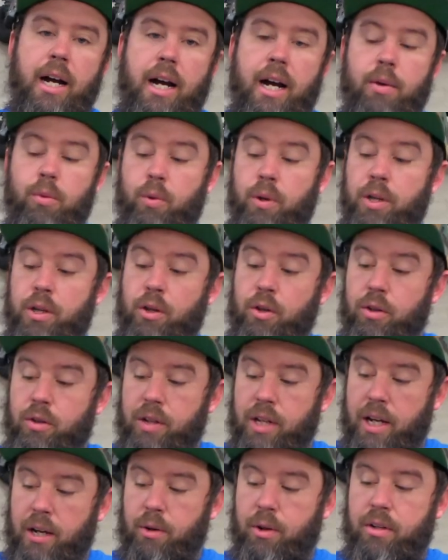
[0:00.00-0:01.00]
I
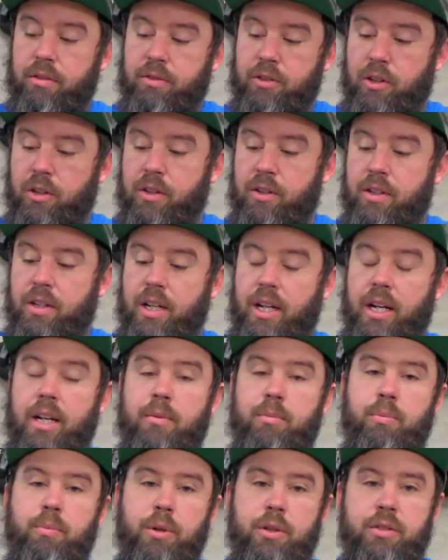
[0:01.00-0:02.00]
will, however,
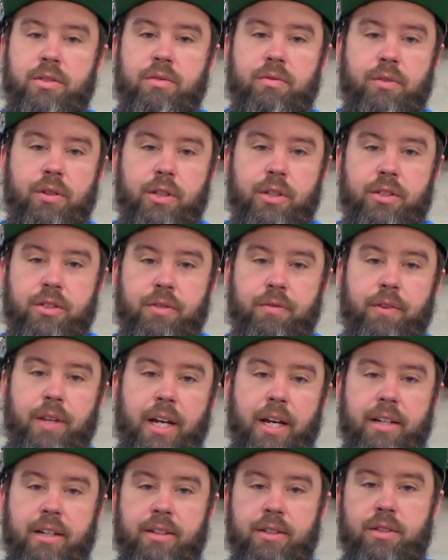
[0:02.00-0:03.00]
put some footage of
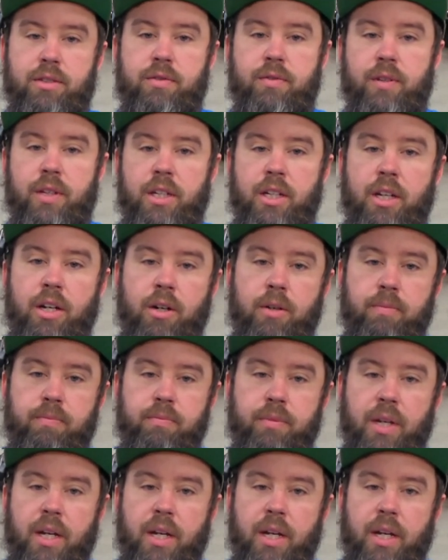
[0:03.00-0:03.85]
that in this video,